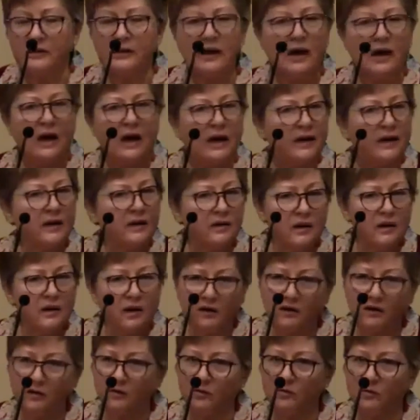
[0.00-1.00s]
I
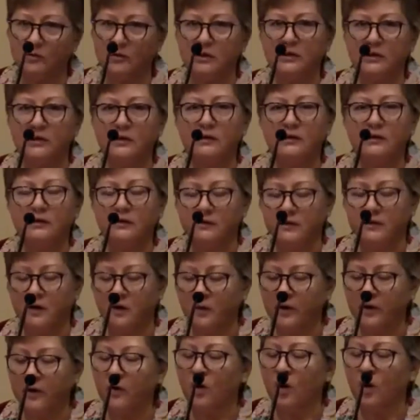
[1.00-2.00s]
know that
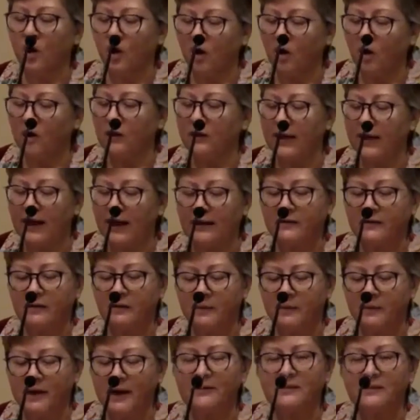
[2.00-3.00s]
we are all at
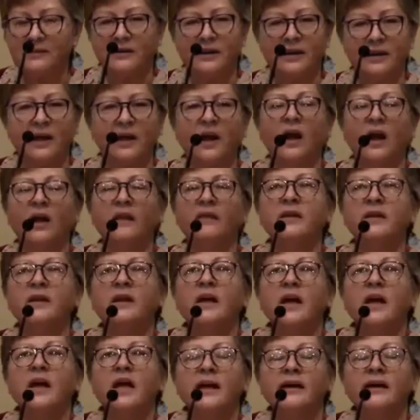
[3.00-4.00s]
capacity on the
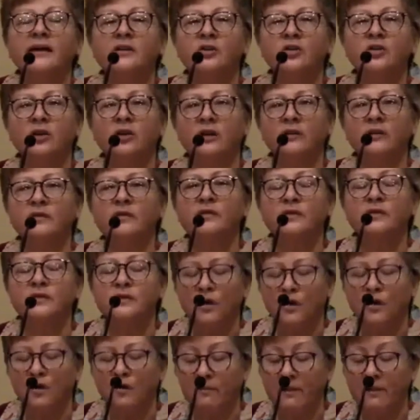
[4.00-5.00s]
edge of
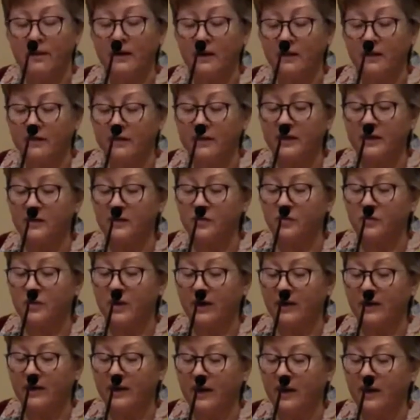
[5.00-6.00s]
so many things right
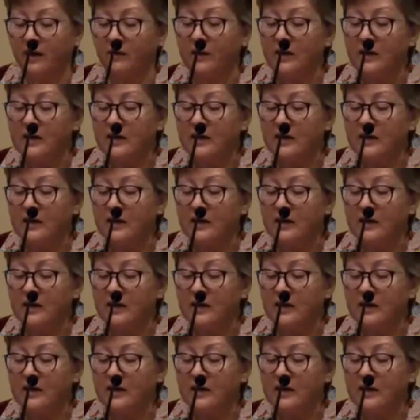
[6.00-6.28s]
now.